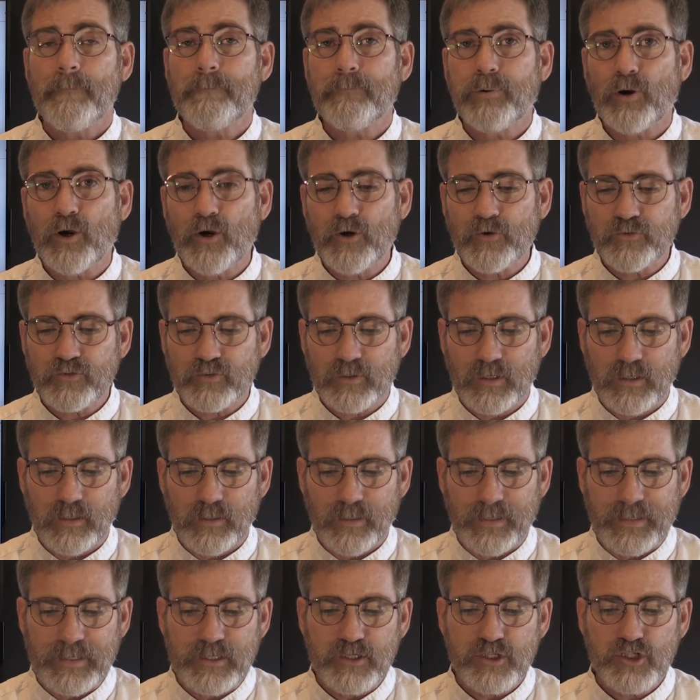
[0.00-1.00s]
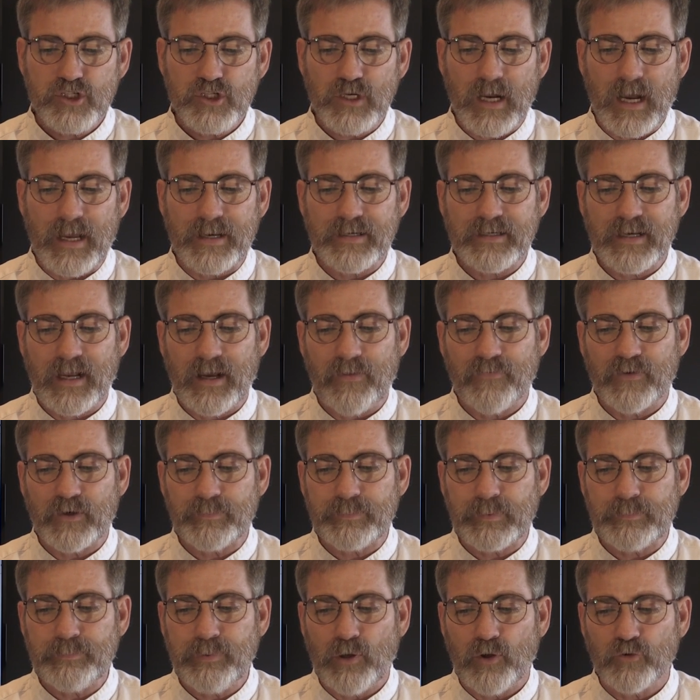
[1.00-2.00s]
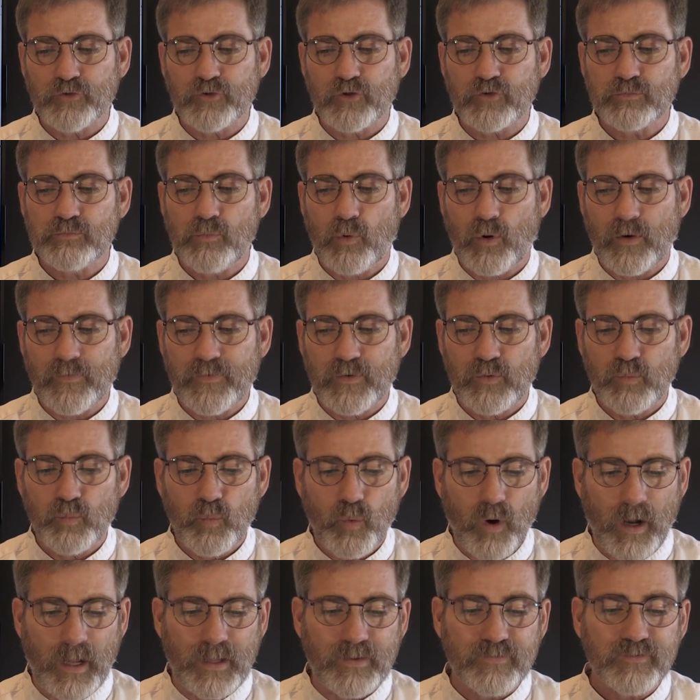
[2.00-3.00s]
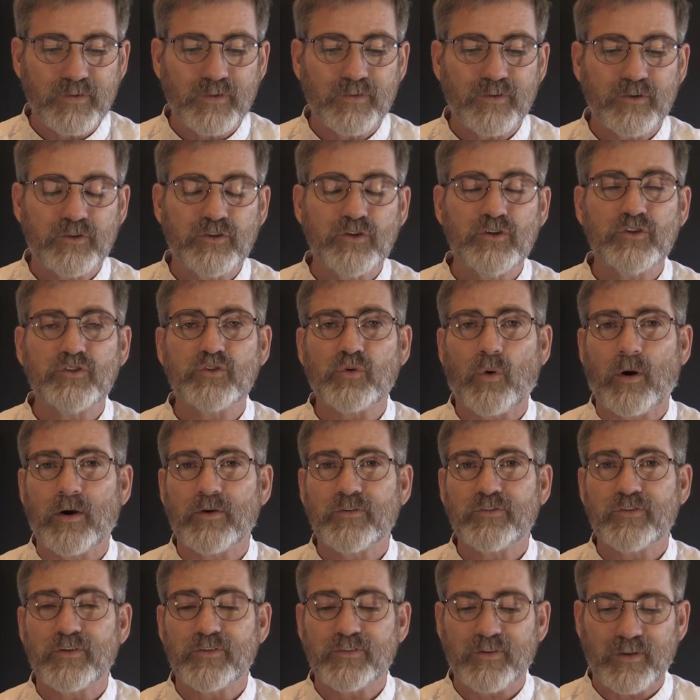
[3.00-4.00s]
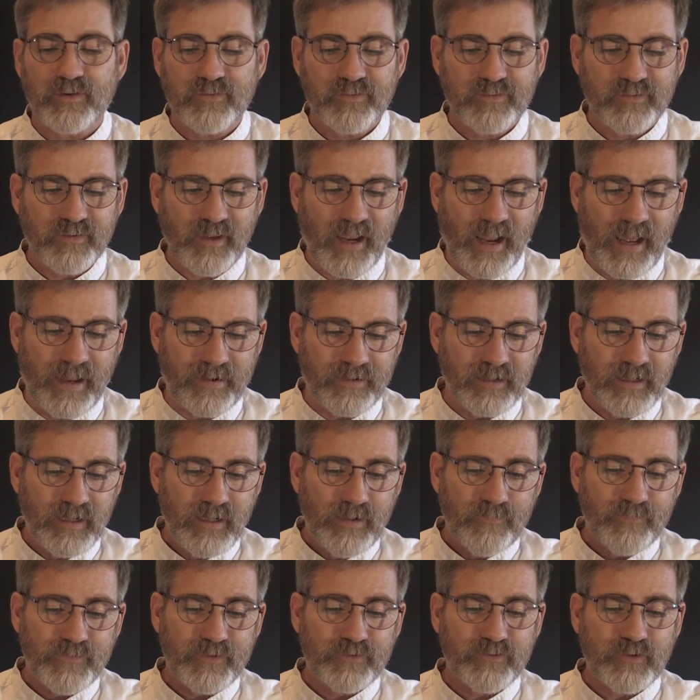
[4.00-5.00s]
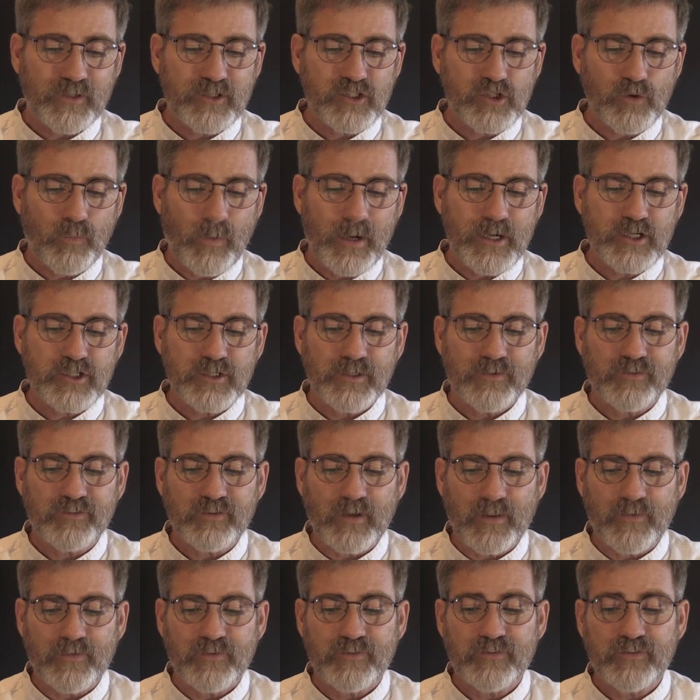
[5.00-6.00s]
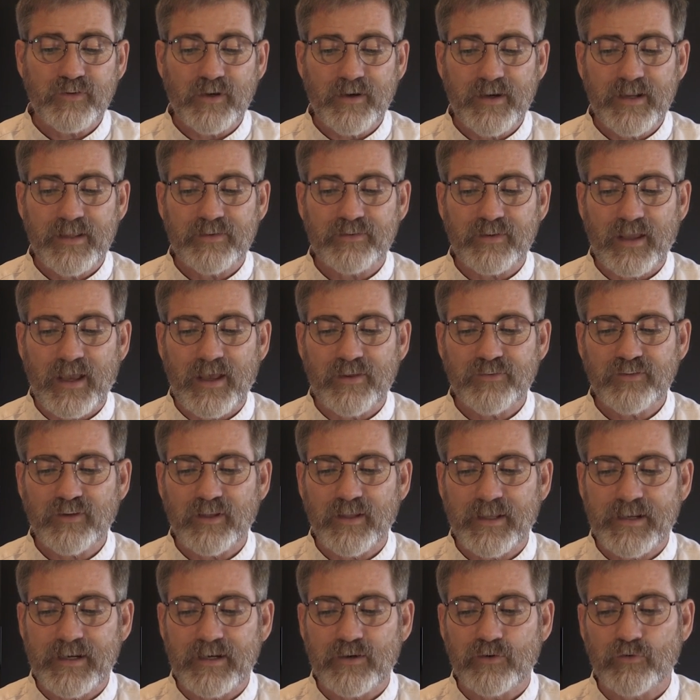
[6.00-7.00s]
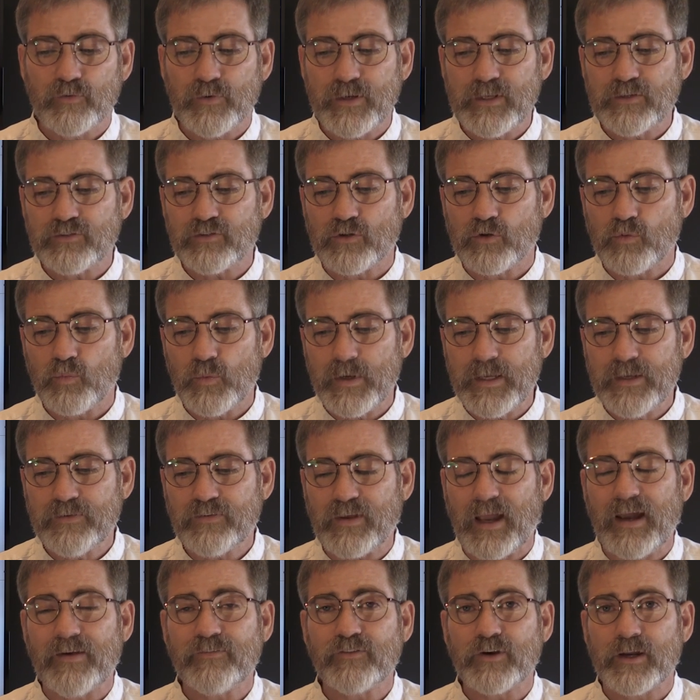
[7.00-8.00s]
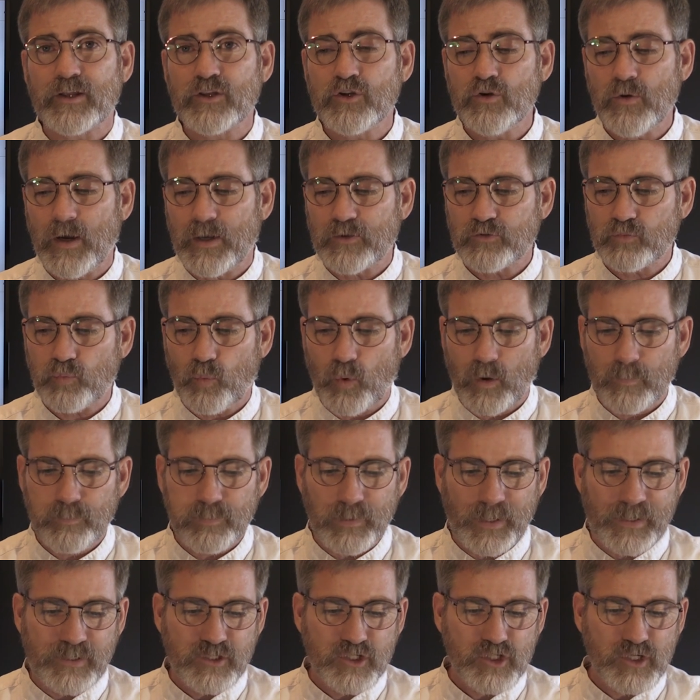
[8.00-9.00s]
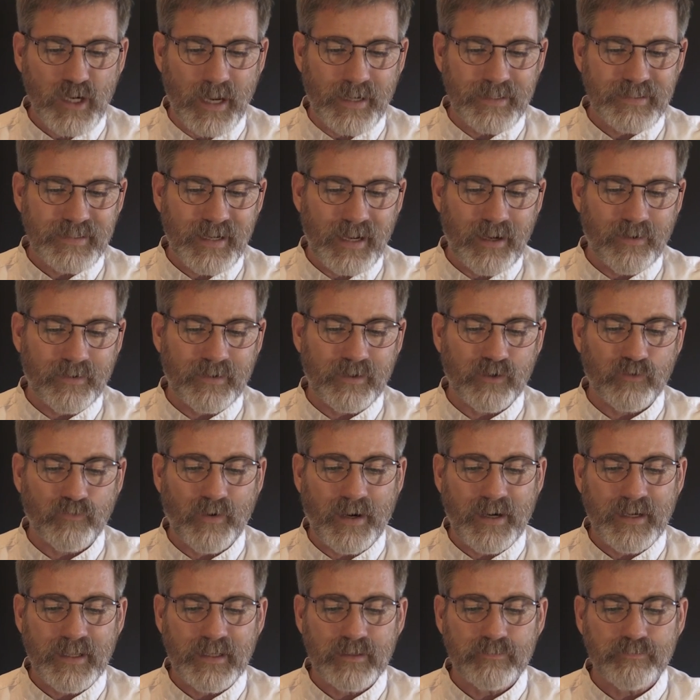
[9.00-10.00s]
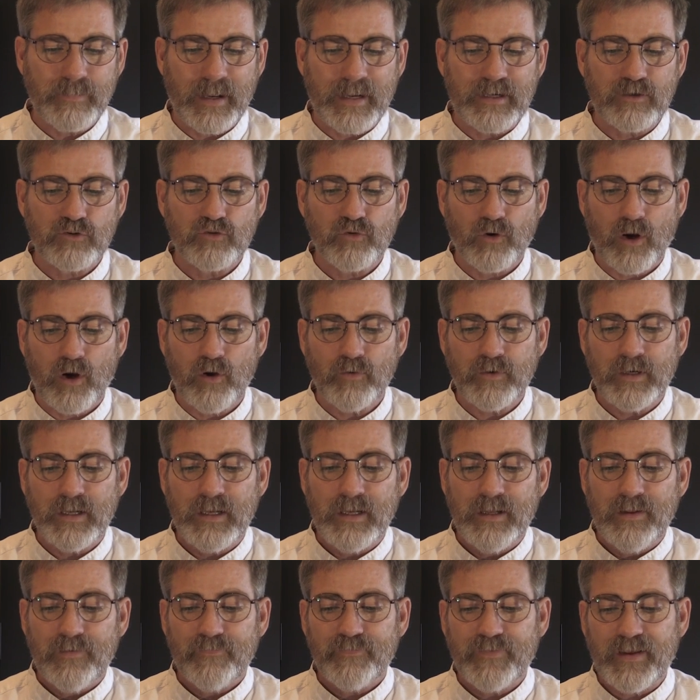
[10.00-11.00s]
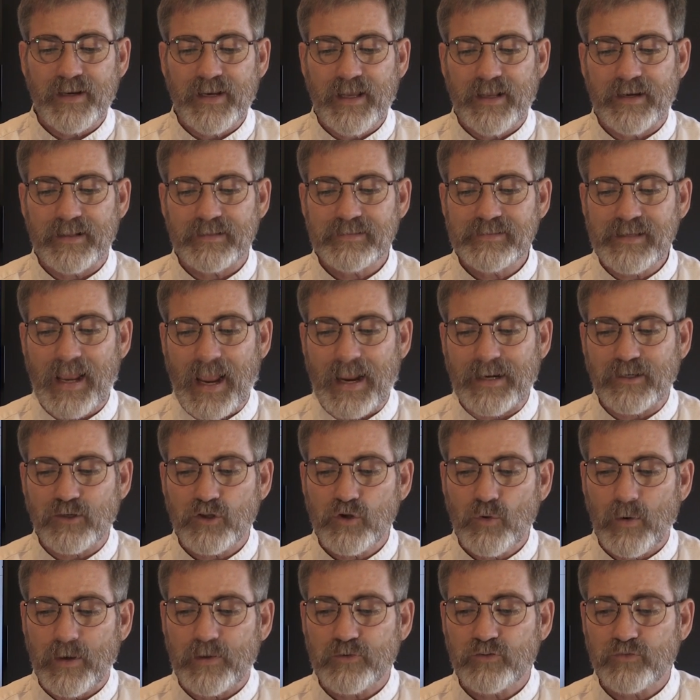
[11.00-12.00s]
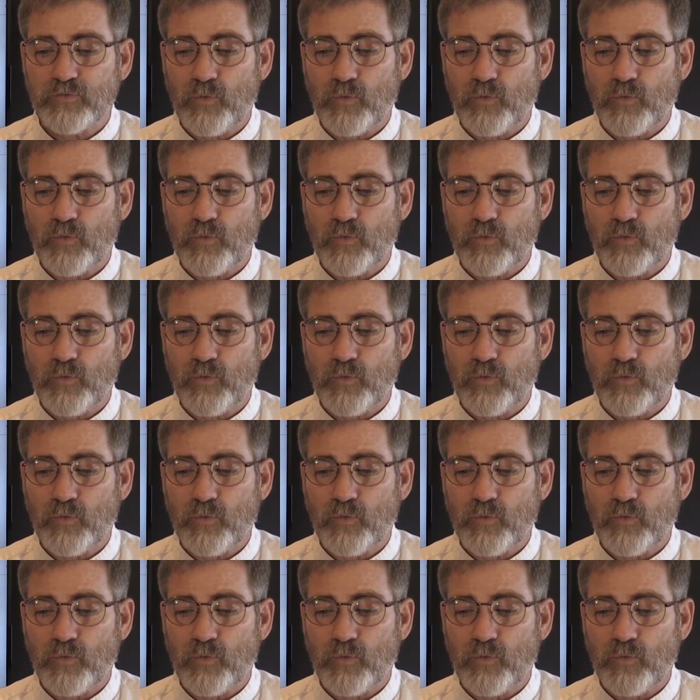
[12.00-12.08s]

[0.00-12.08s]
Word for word: personally shot down their proposals more than once, the two sources said. The situation in southern Syria has escalated in recent weeks after a U S warplane shot down an Iranian-made drone that had attacked U S